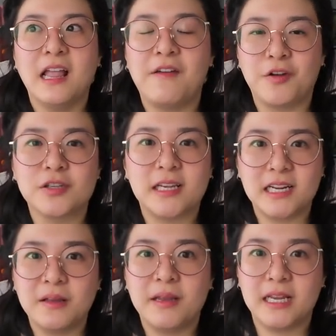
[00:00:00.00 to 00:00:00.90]
if you're
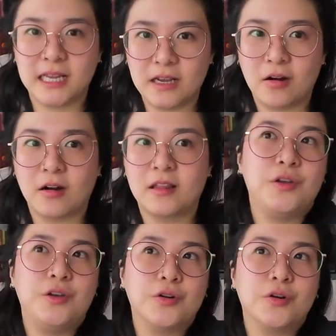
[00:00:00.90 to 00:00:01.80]
sending me an er
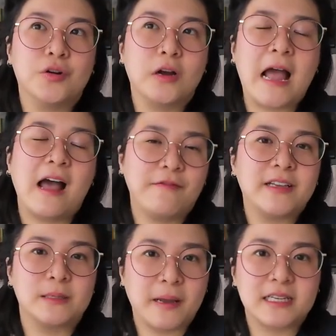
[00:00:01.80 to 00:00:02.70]
you're half
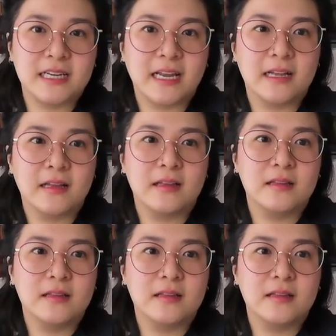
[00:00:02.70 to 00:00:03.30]
expecting